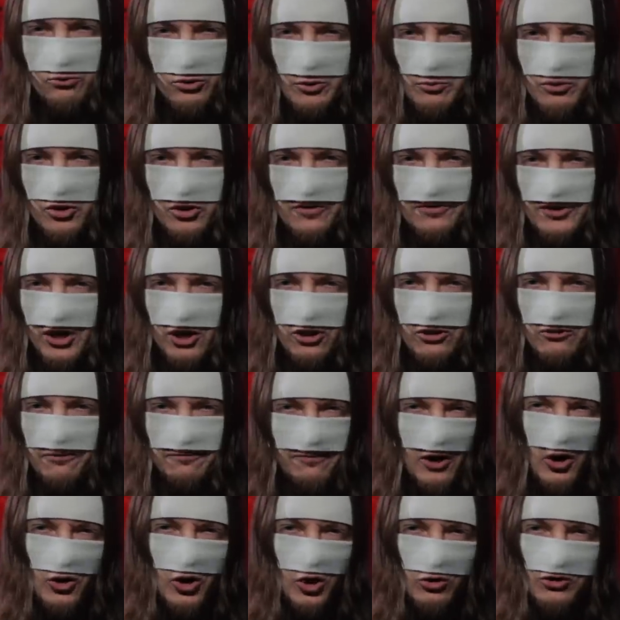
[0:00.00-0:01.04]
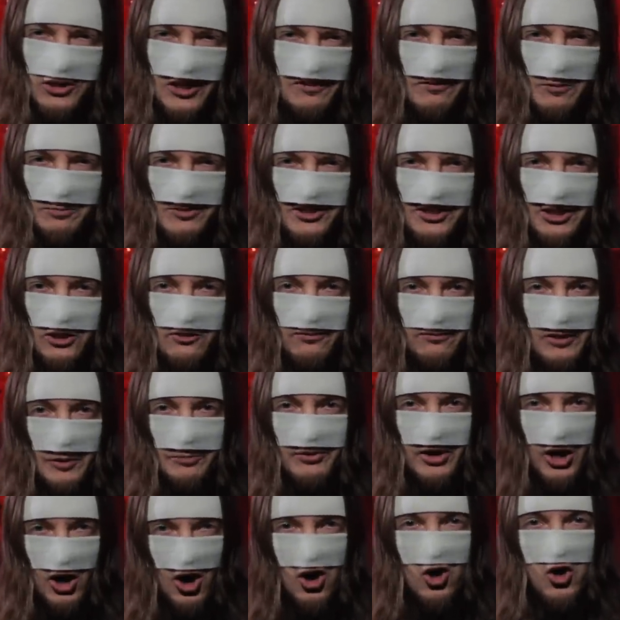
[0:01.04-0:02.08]
removed all photos of himself
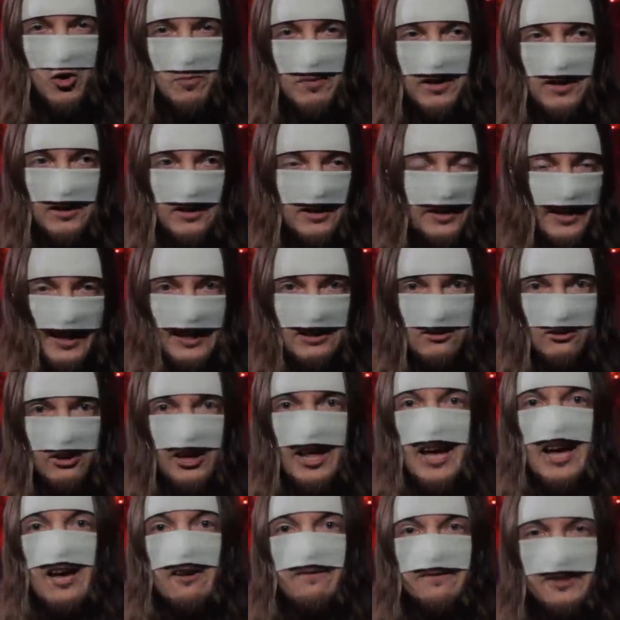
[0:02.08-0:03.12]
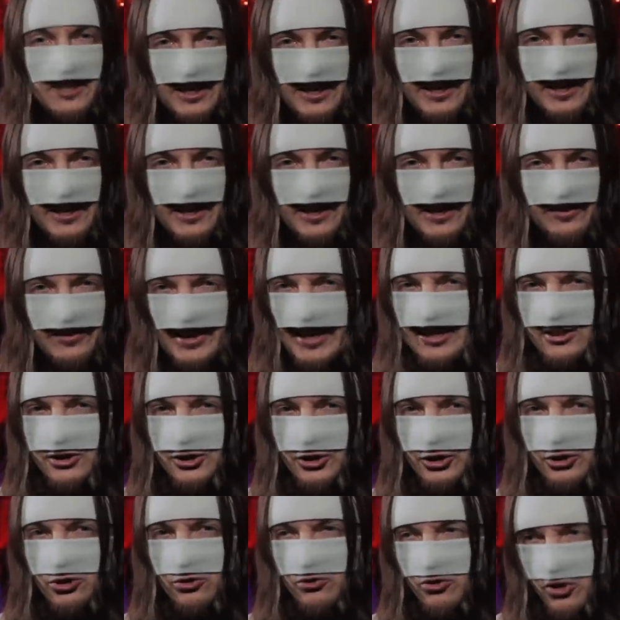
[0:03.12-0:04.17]
from the home, and left. Thanks
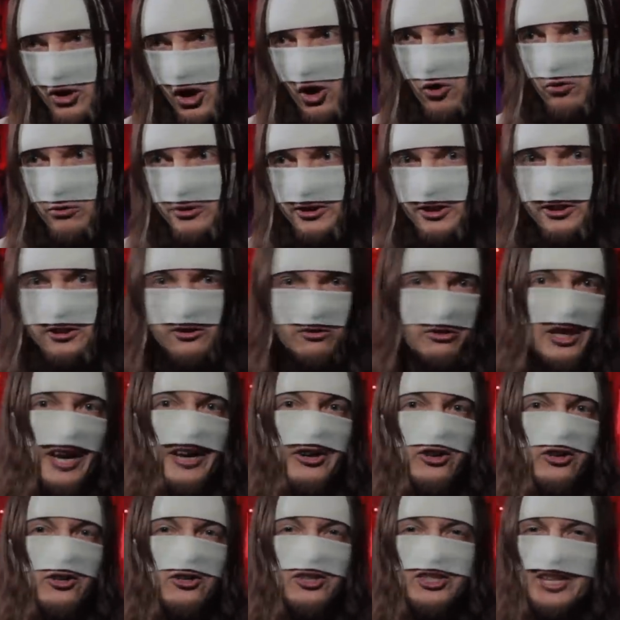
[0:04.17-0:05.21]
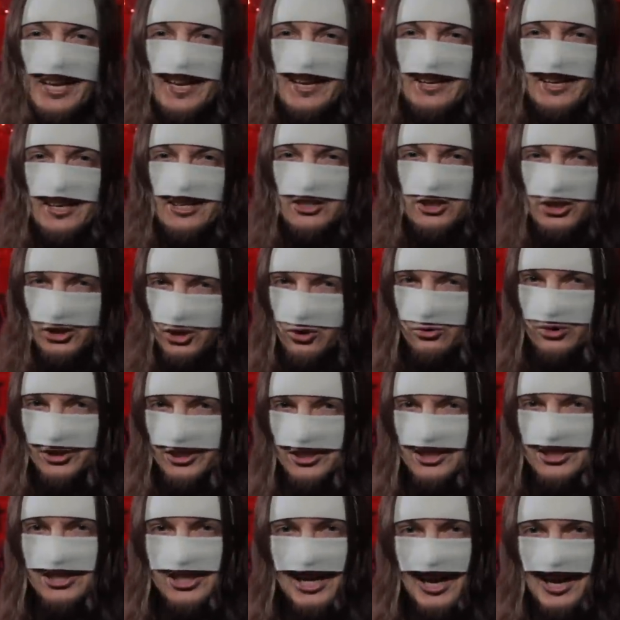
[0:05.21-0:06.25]
to notes, letters, and
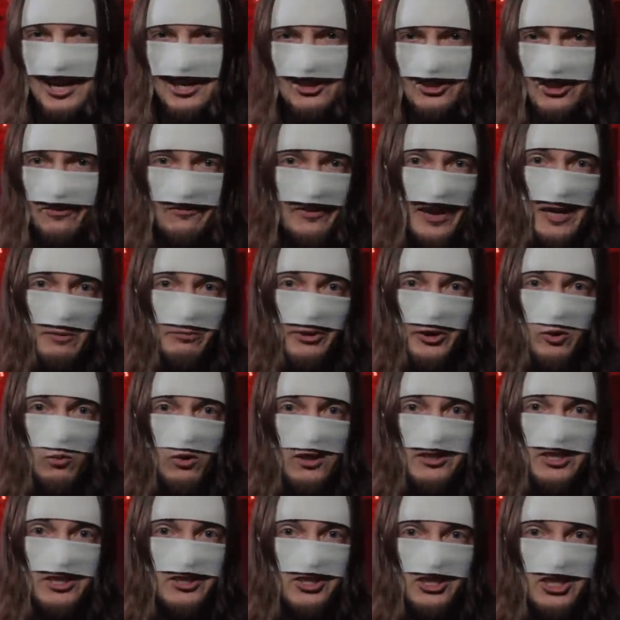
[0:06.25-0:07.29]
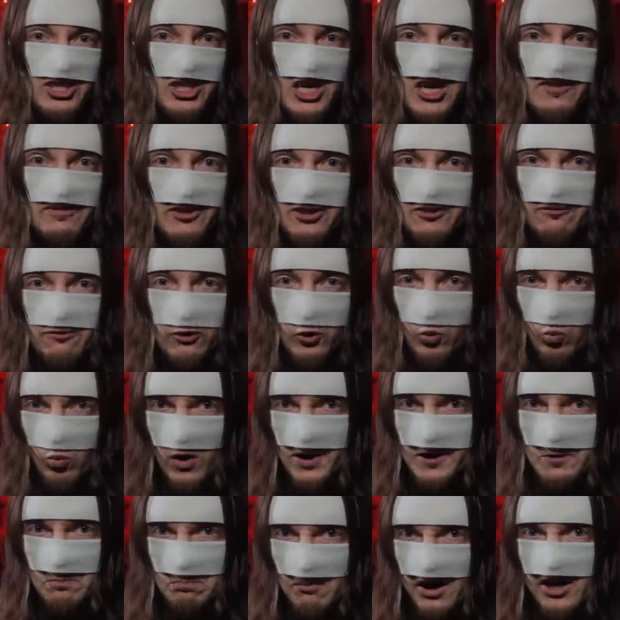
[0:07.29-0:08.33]
excuses, the family wasn't discovered for
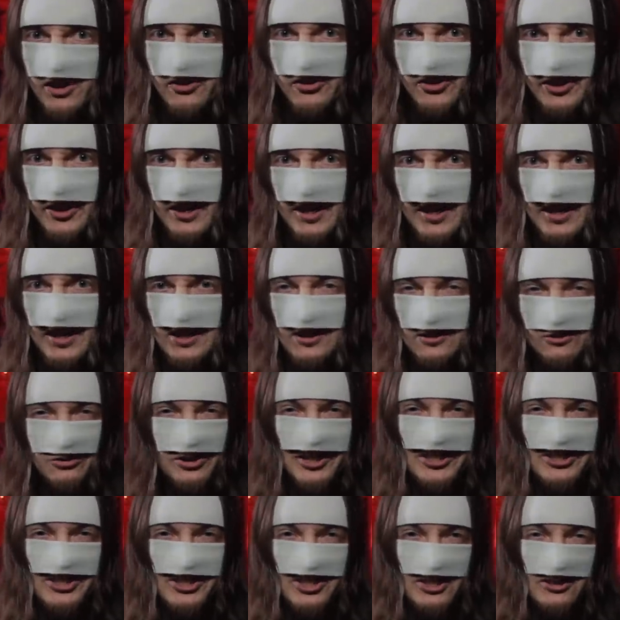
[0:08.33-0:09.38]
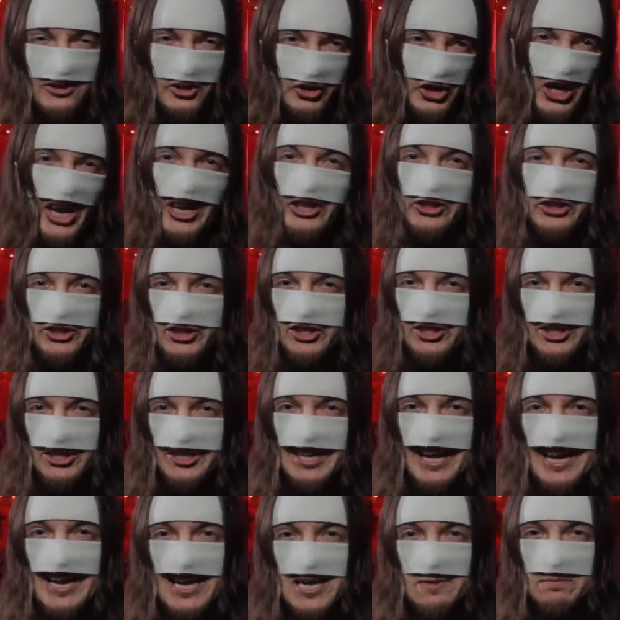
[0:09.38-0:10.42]
one month. List changed his
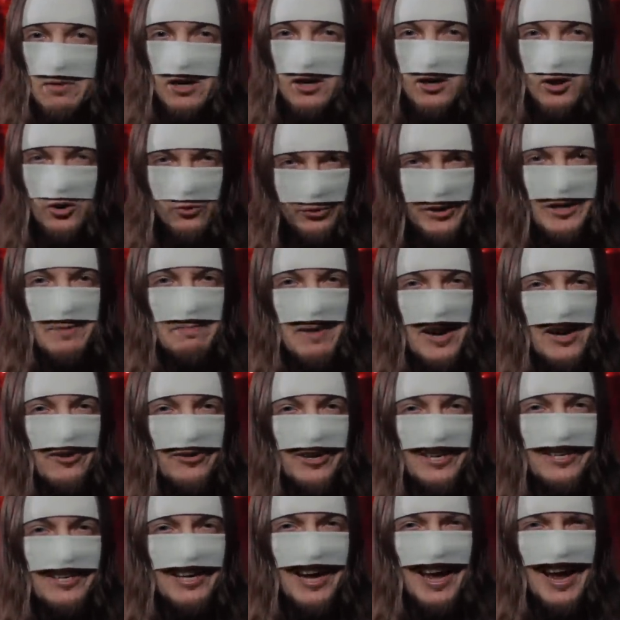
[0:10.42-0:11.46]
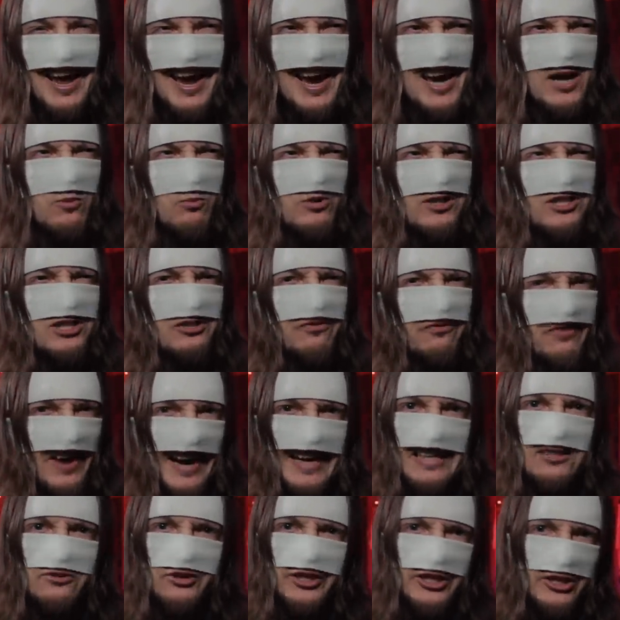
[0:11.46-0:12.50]
name, remarried, and was
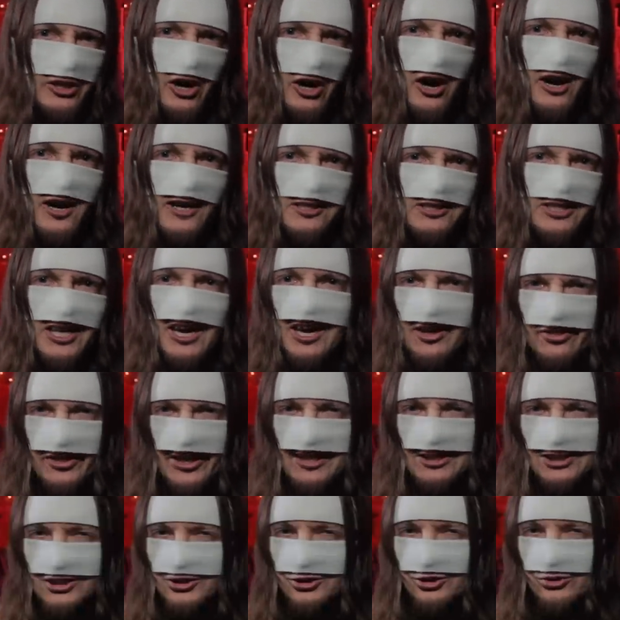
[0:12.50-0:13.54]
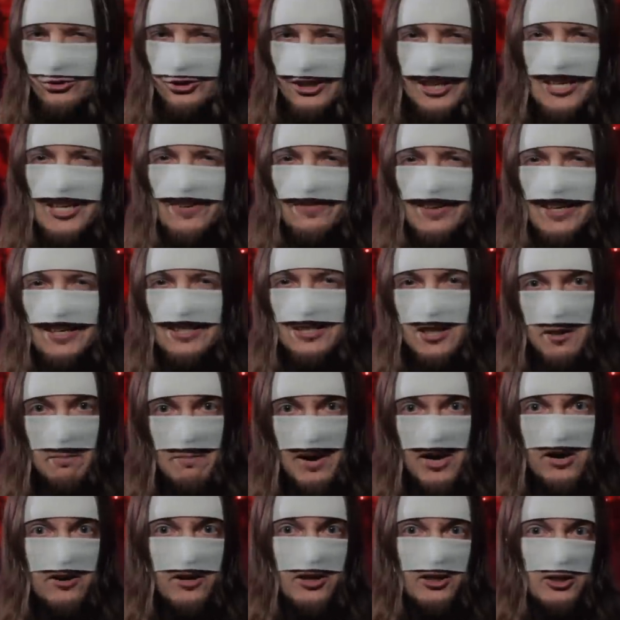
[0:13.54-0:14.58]
finally caught thanks to T V's
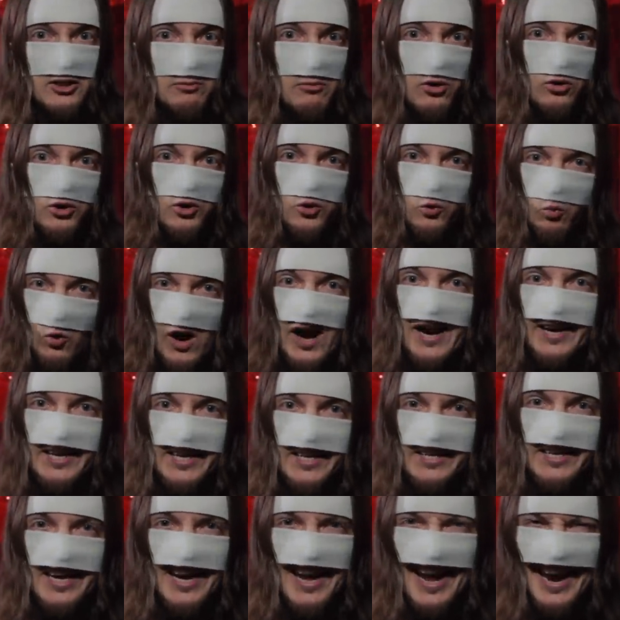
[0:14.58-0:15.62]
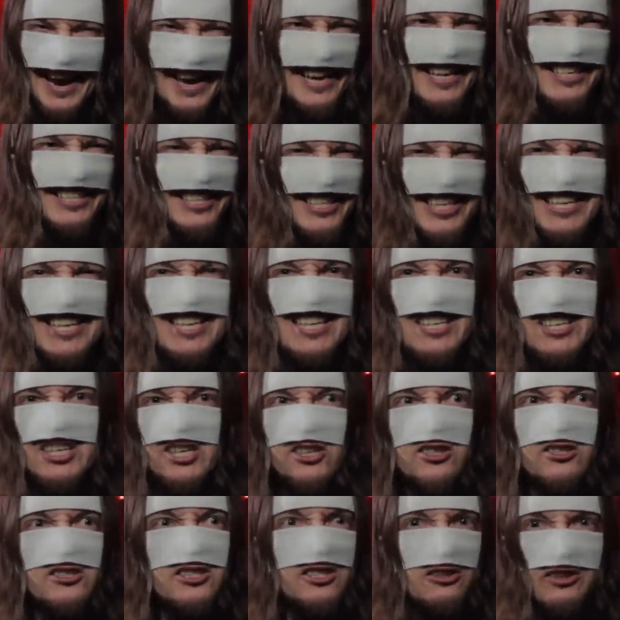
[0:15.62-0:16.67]
America's Most Wanted eighteen
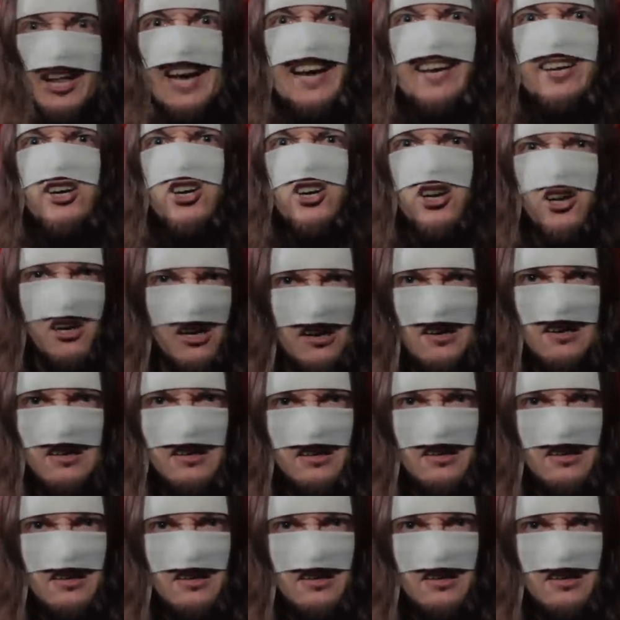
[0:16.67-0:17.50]
years later.